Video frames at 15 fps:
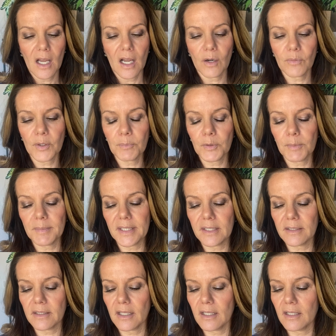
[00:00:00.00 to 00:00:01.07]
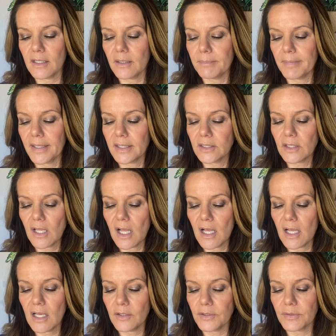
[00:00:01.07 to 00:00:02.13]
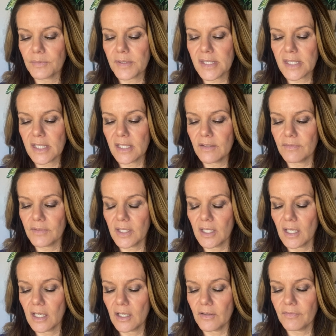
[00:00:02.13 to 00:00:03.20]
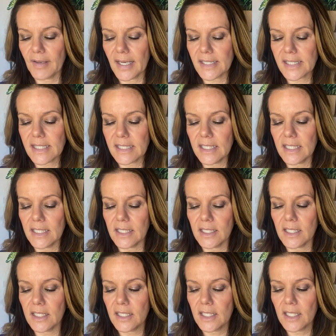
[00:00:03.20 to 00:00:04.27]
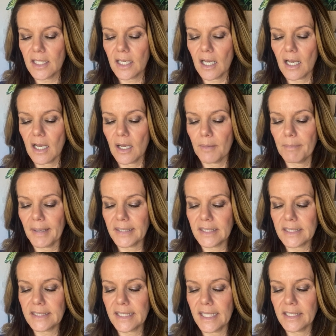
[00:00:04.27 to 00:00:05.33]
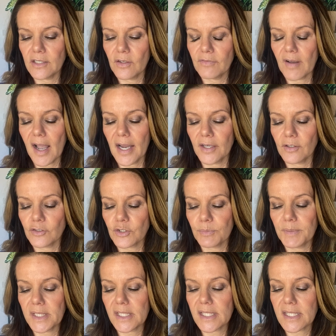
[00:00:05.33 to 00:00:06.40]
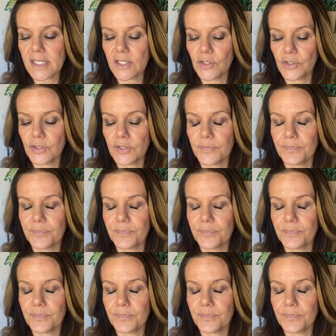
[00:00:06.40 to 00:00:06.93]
We're permitted by law, you received a vaccine by the date of hire to be considered